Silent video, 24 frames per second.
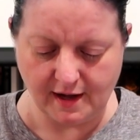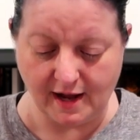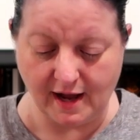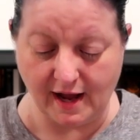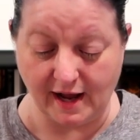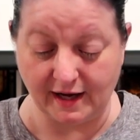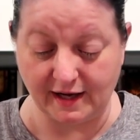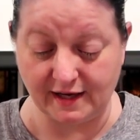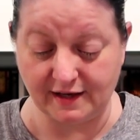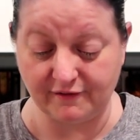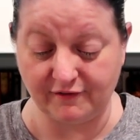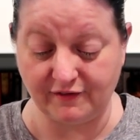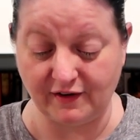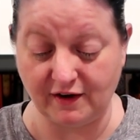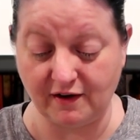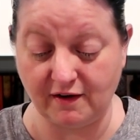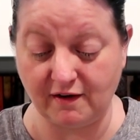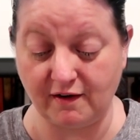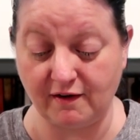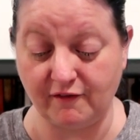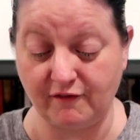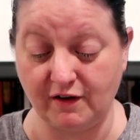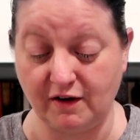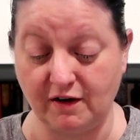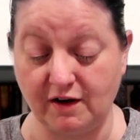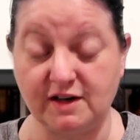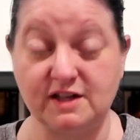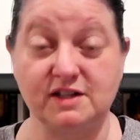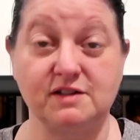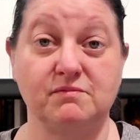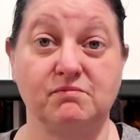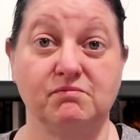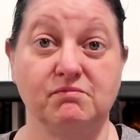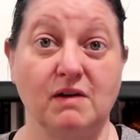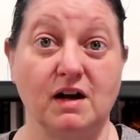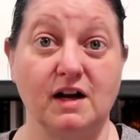And it very,
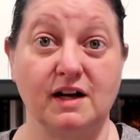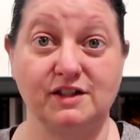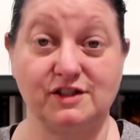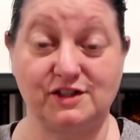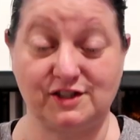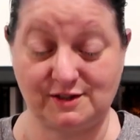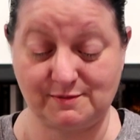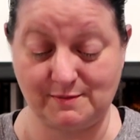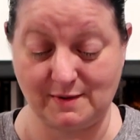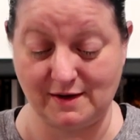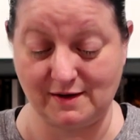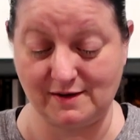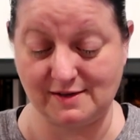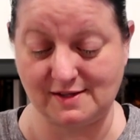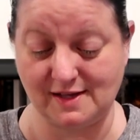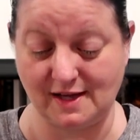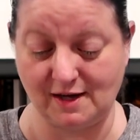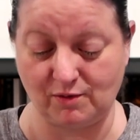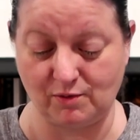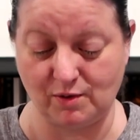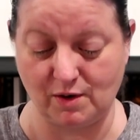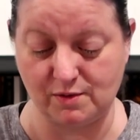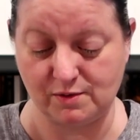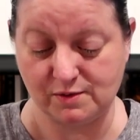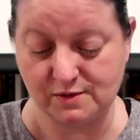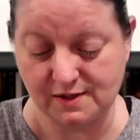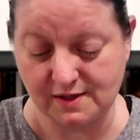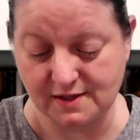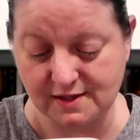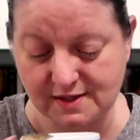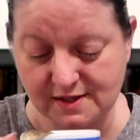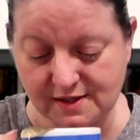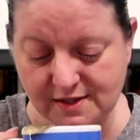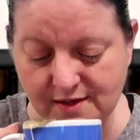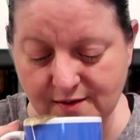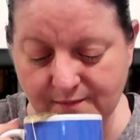very much smells like
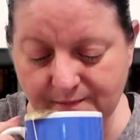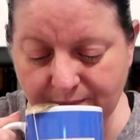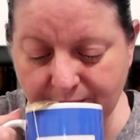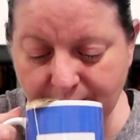roses.